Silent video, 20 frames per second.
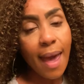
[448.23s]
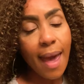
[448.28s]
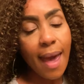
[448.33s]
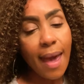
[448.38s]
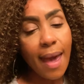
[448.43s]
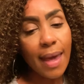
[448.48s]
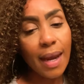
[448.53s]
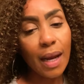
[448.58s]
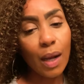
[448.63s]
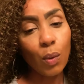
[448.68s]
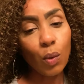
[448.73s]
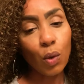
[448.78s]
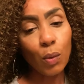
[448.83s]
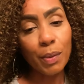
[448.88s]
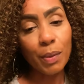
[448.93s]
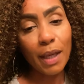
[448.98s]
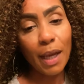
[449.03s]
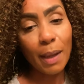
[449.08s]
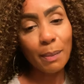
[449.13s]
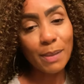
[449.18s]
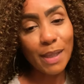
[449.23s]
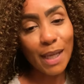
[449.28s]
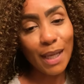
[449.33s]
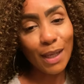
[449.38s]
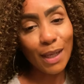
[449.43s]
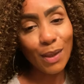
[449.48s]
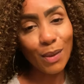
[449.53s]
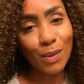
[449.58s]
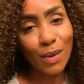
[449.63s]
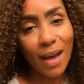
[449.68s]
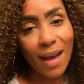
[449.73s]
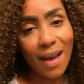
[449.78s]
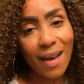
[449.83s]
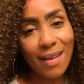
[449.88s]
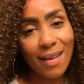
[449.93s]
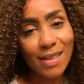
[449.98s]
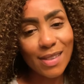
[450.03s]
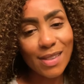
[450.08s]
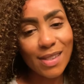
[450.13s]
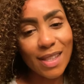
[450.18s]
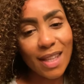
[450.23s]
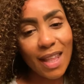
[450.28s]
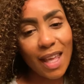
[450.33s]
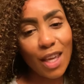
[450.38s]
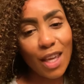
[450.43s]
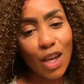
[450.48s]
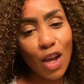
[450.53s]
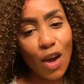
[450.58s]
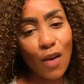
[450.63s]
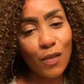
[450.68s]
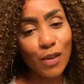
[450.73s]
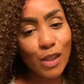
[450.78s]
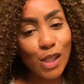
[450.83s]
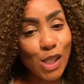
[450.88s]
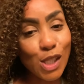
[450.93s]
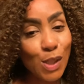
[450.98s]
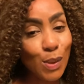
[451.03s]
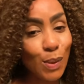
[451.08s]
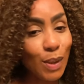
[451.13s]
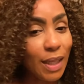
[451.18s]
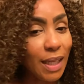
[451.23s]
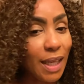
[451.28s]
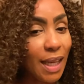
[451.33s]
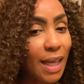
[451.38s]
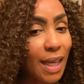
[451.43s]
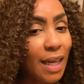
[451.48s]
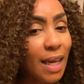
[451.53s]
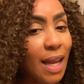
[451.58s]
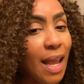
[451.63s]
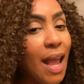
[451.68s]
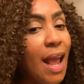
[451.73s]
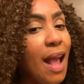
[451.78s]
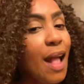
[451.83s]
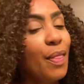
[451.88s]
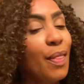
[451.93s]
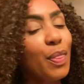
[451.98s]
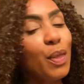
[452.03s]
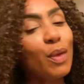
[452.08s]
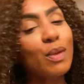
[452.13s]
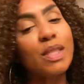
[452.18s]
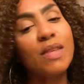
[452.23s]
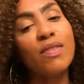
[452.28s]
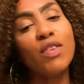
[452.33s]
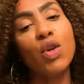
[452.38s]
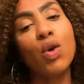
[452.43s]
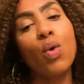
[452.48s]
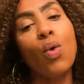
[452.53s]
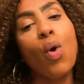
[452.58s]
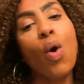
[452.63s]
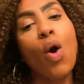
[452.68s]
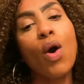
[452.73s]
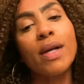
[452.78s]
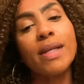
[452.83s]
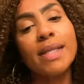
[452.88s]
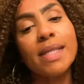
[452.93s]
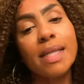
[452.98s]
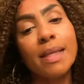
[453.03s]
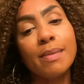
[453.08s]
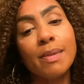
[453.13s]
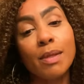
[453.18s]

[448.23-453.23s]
And I will be updating you guys. Thank y'all for tuning in. Those of you who aren't a